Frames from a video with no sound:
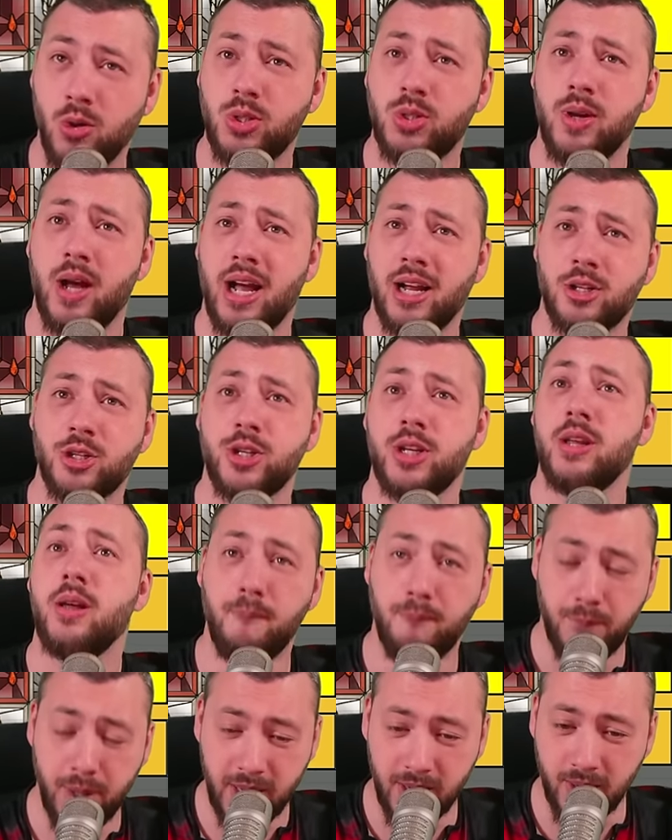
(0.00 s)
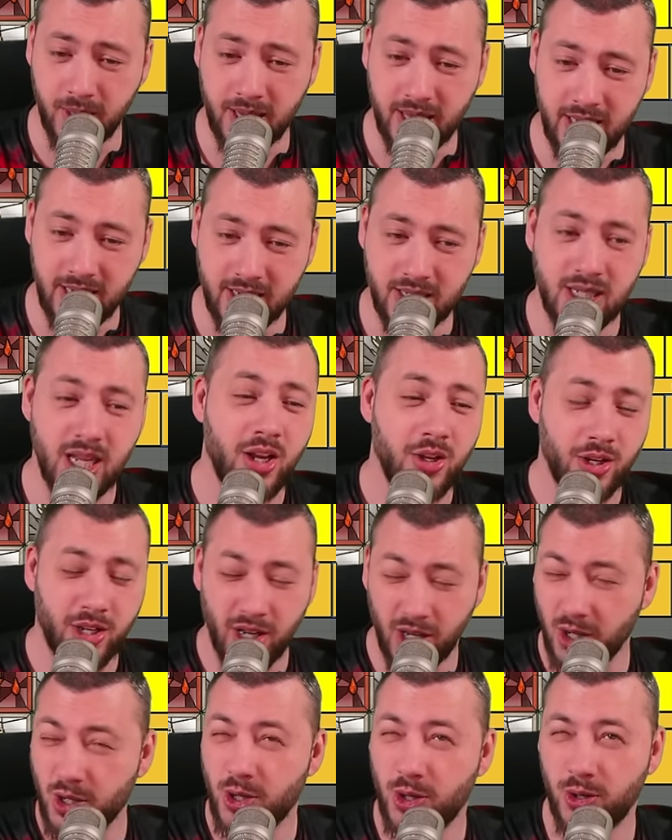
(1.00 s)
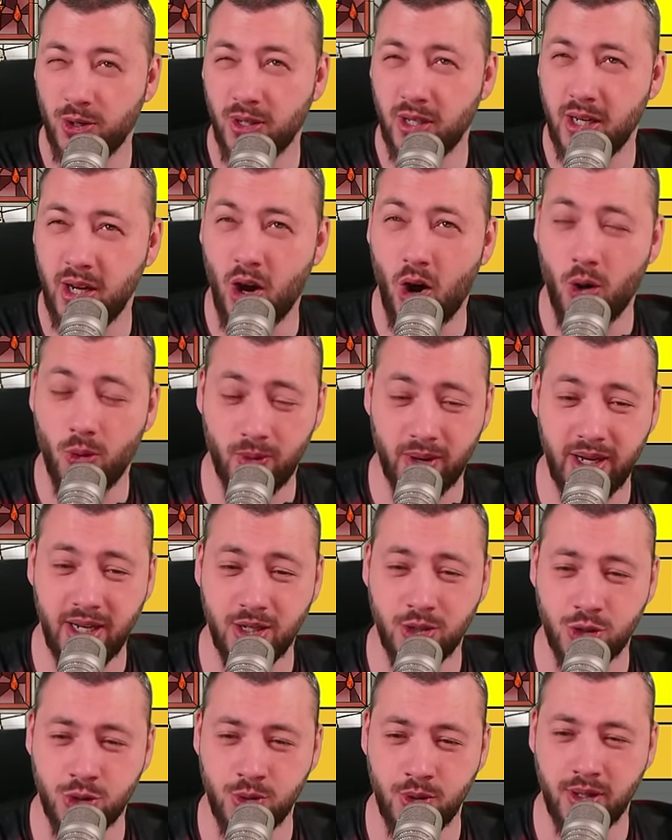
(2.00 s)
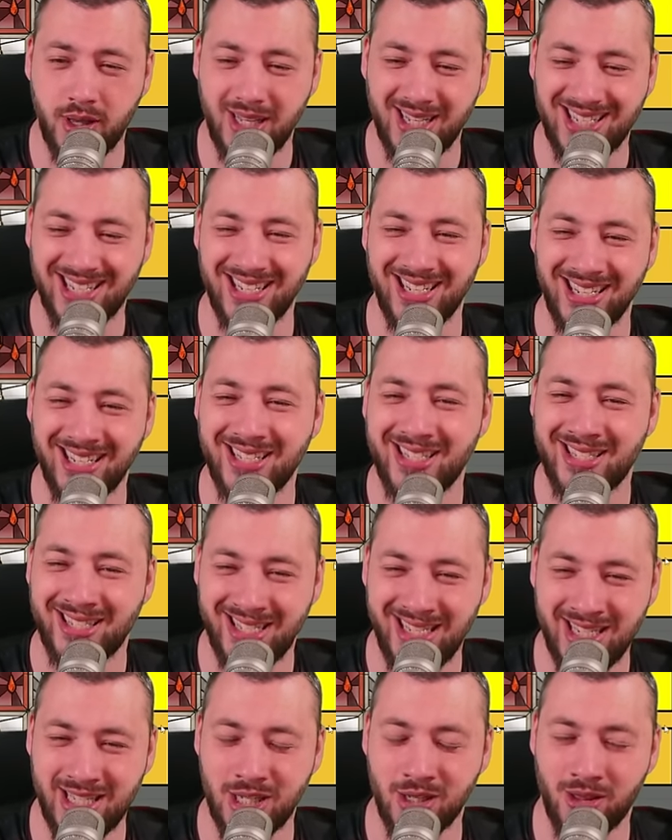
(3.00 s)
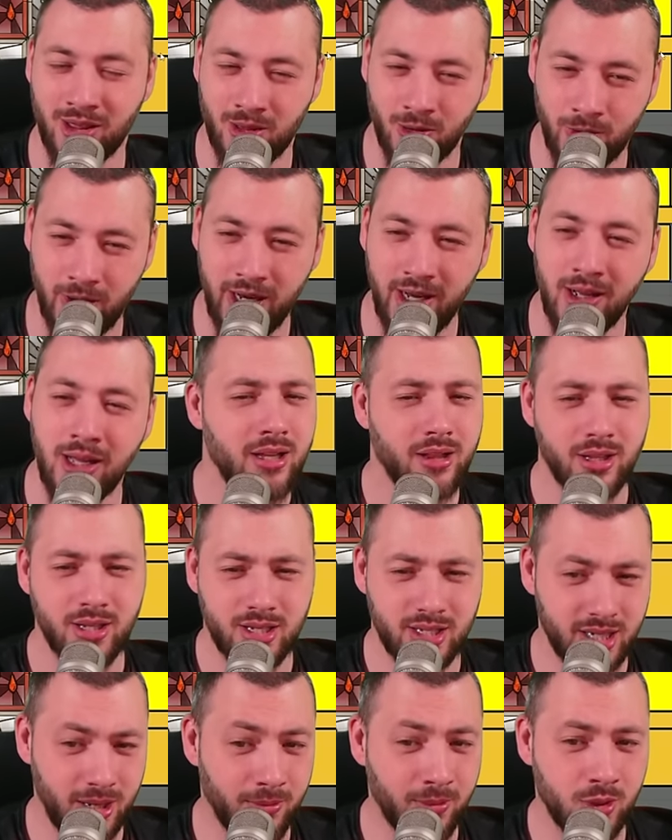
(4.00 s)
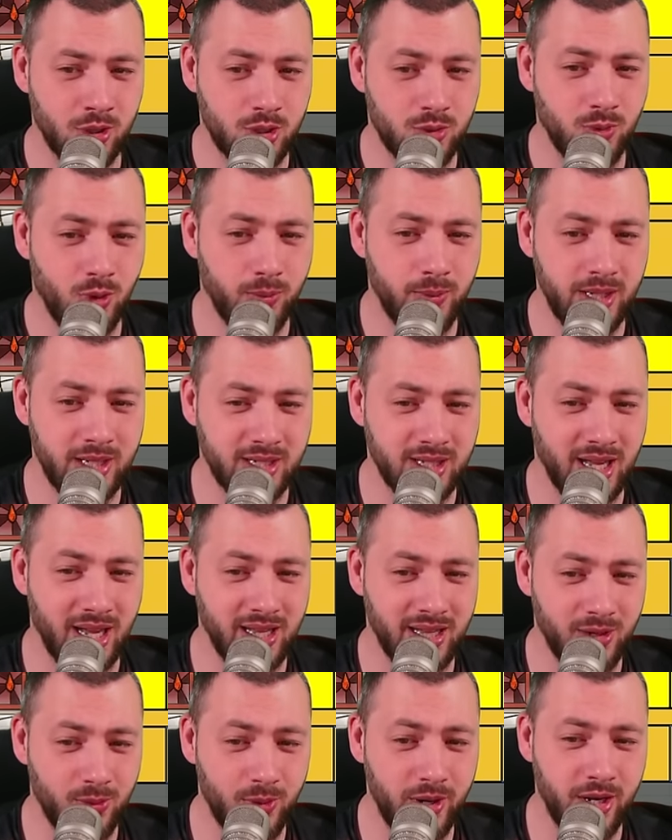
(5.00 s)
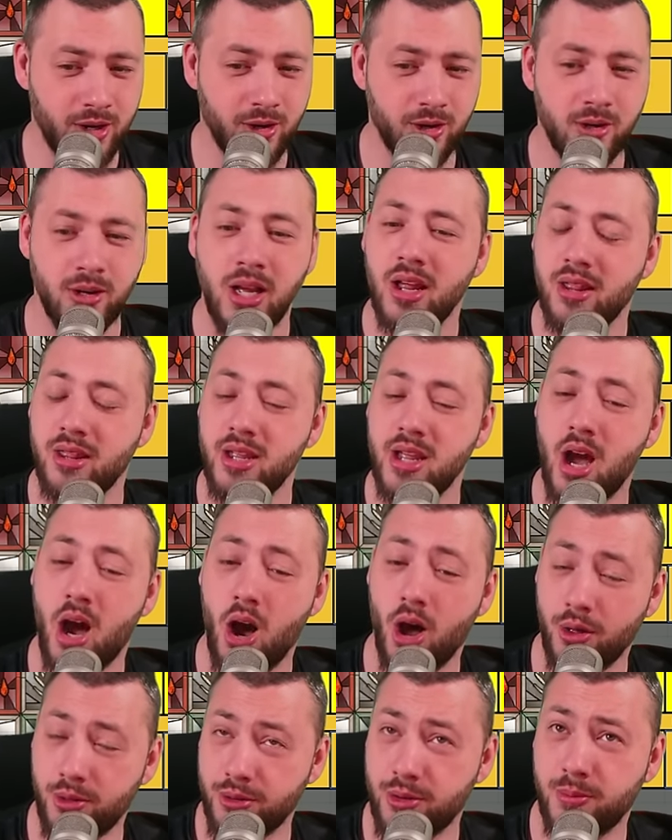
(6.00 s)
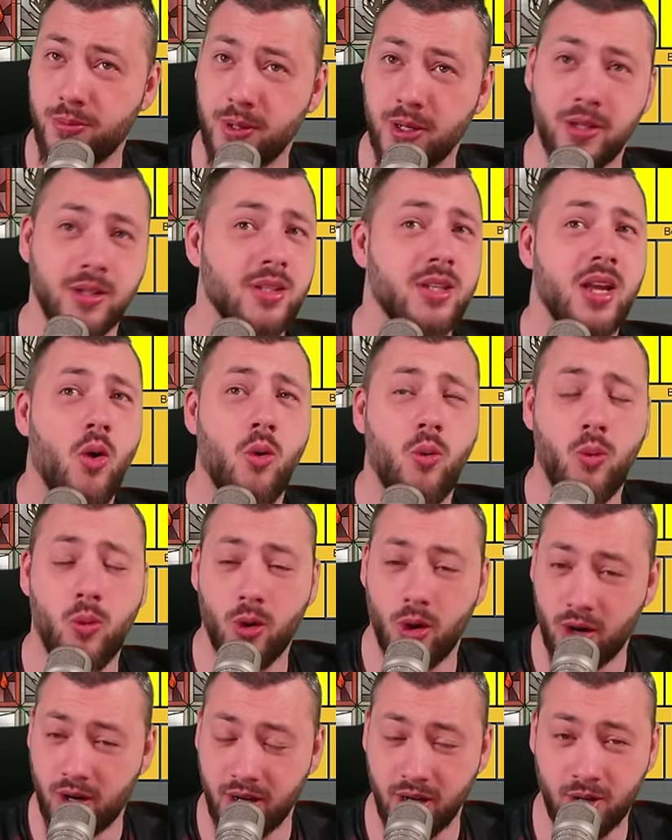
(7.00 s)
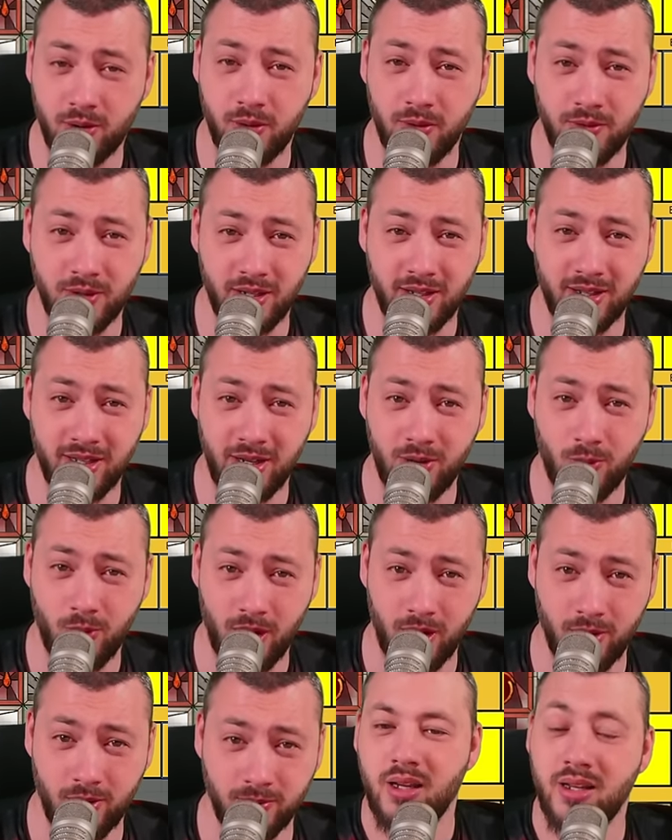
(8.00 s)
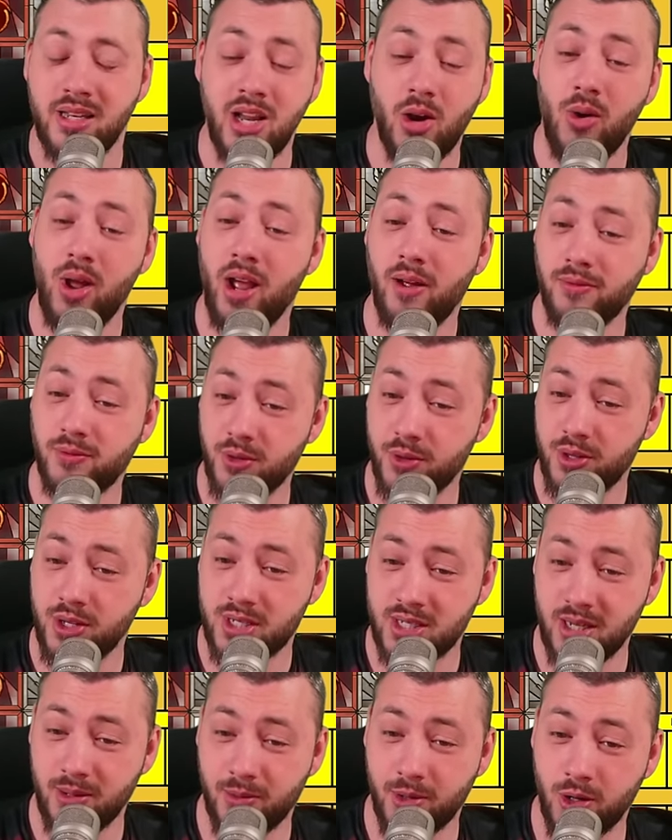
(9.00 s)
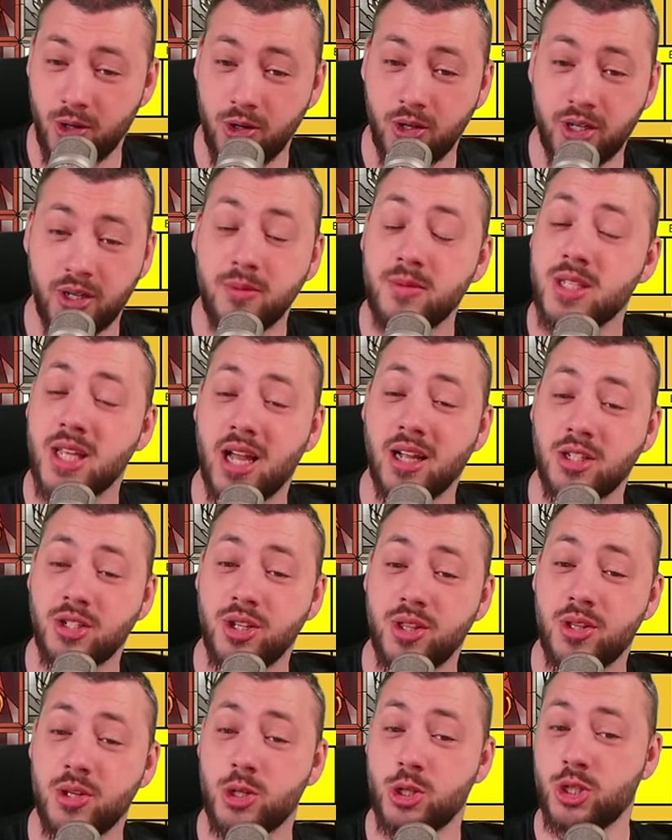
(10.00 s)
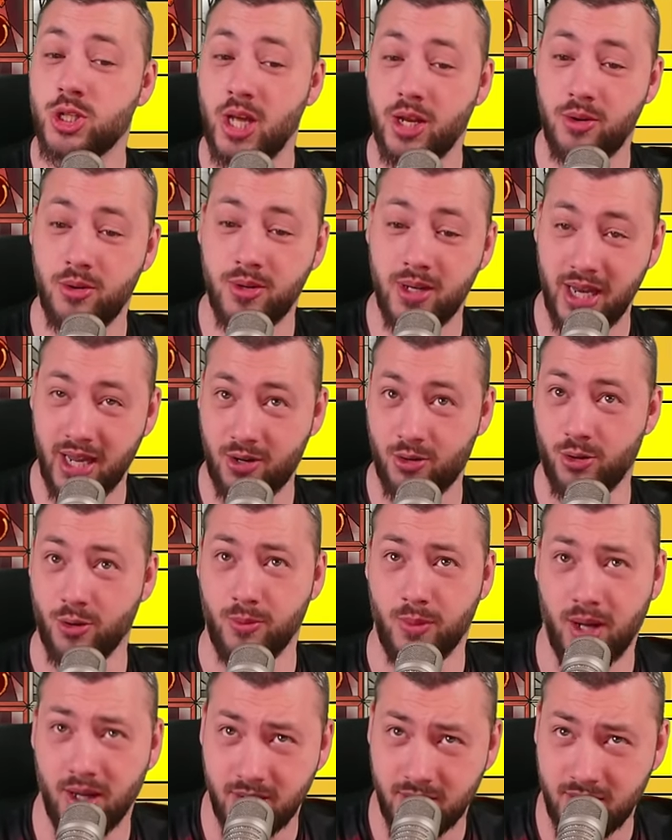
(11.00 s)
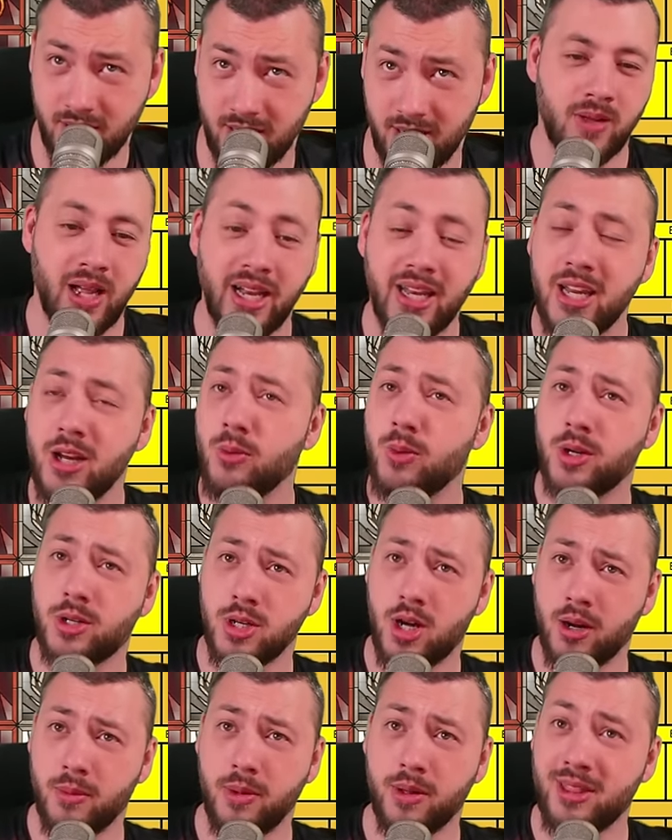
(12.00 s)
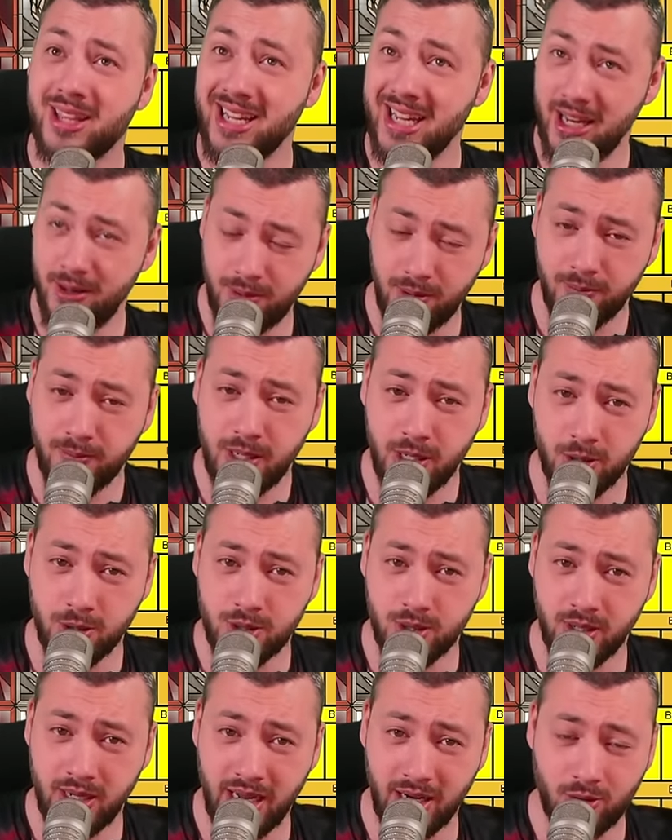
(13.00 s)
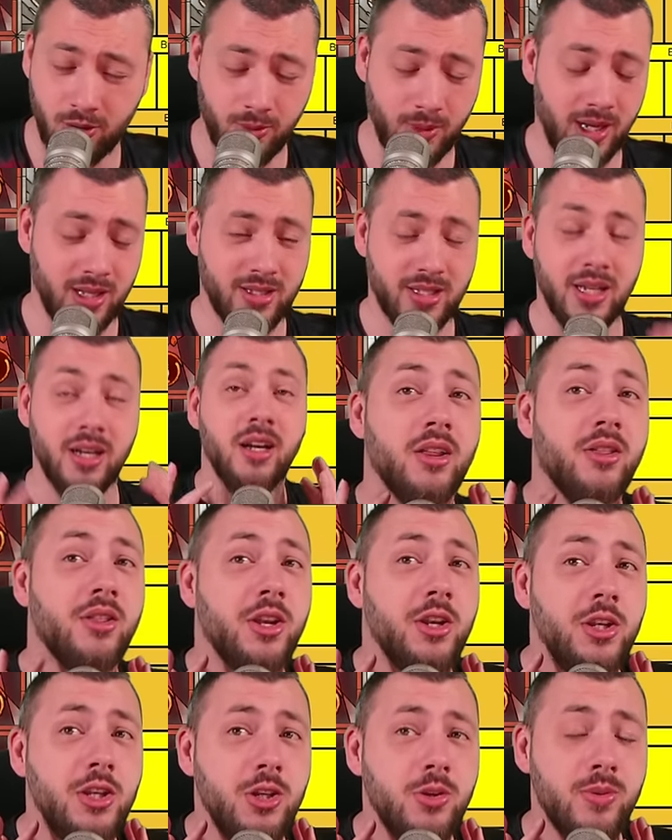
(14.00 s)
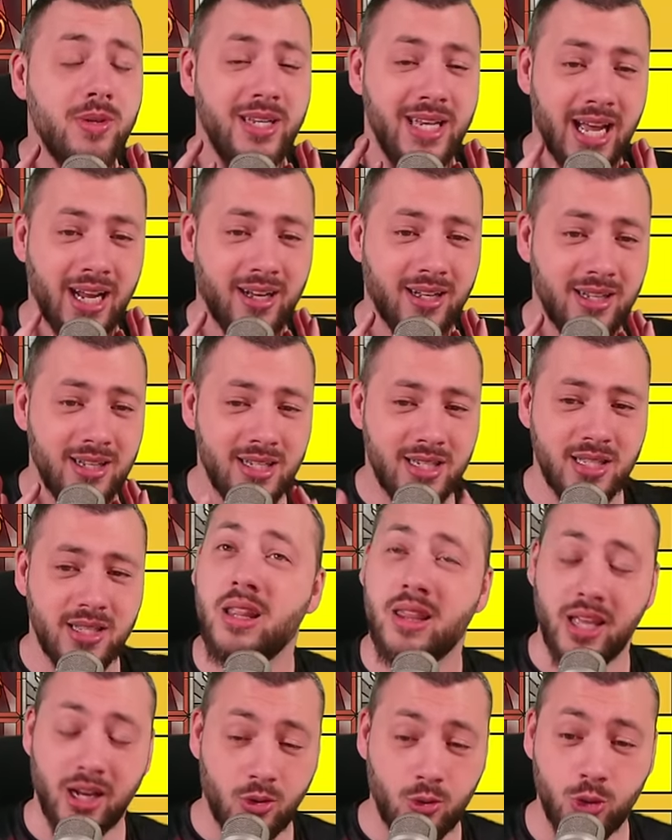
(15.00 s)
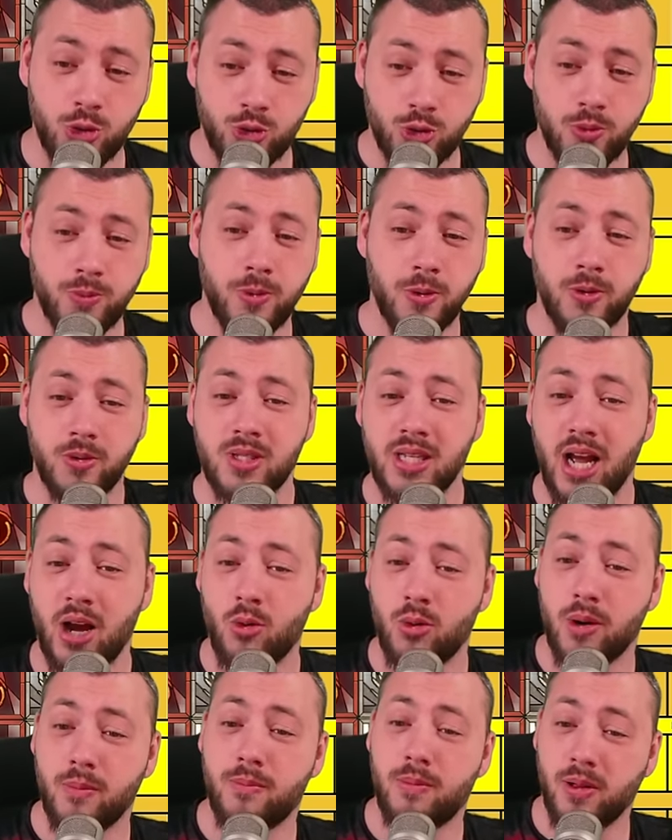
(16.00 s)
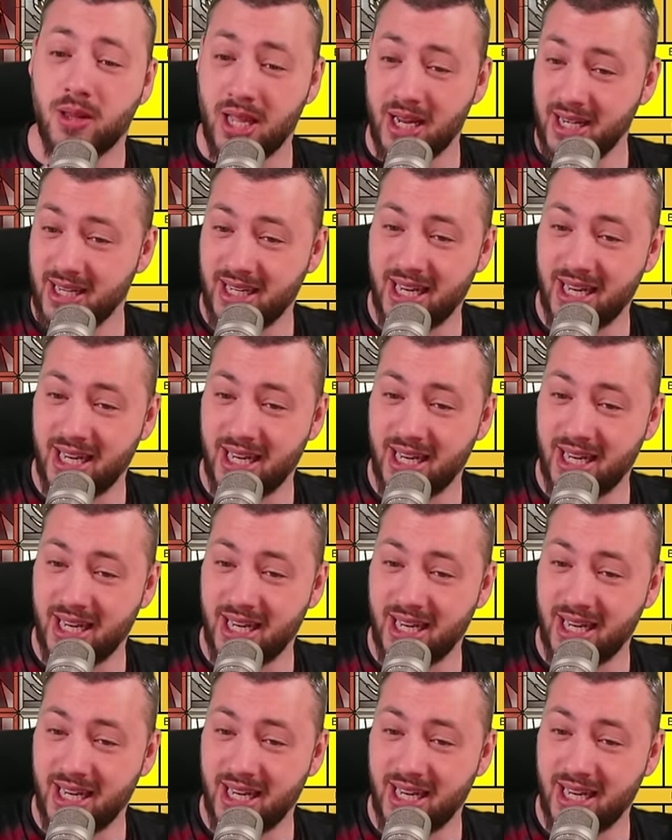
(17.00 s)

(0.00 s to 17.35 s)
to actually build this. You can currently already enjoy this in season 3. The summoners will be slightly weaker. The other builds work equivalently well. Now, after the summoner comes actually the Shadow Necromancer. And here we're talking about the Even Piercer Necromancer, the new necklace that quadruples our blight